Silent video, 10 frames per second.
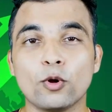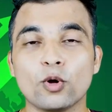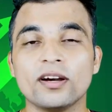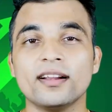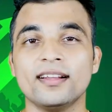
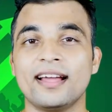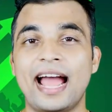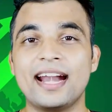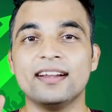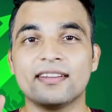broker
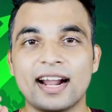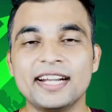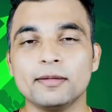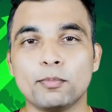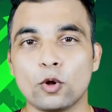and
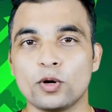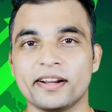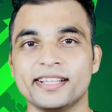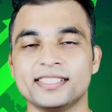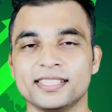right
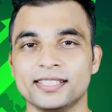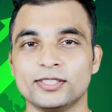brokerage.